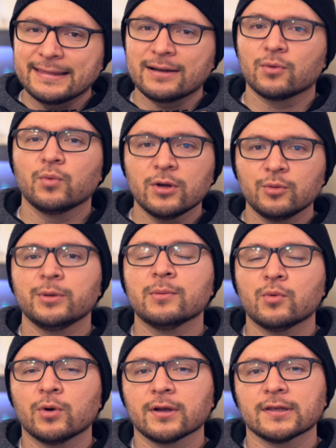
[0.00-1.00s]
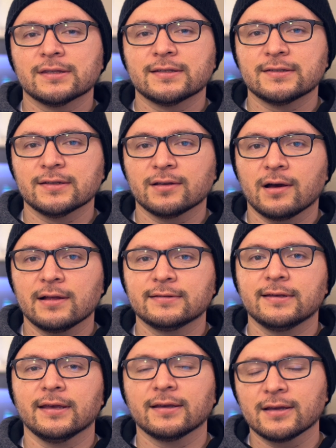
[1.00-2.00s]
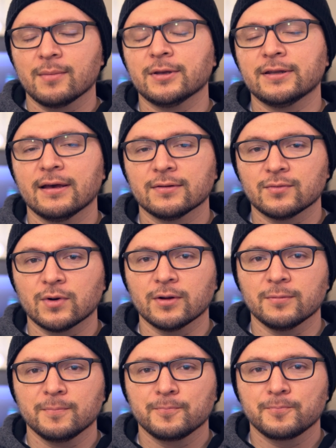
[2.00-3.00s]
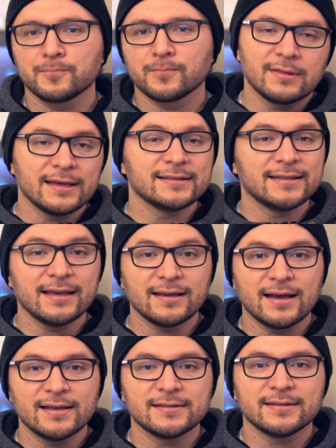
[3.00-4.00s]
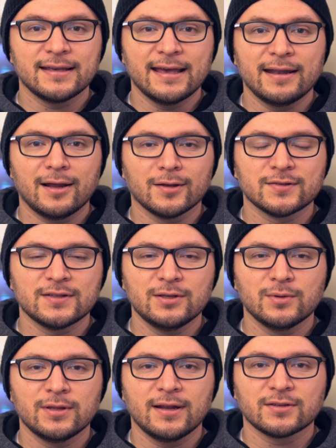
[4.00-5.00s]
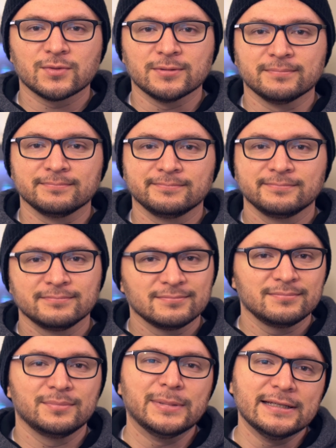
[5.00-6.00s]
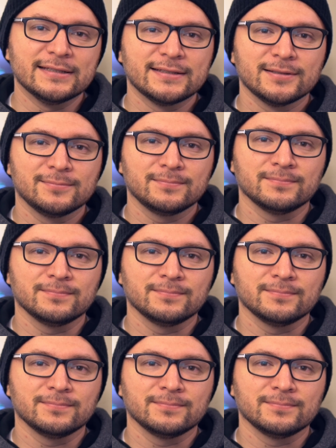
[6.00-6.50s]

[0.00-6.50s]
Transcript: there will be more consistent content coming down the road. Thanks again, guys, and I'll see you in the next one. Peace.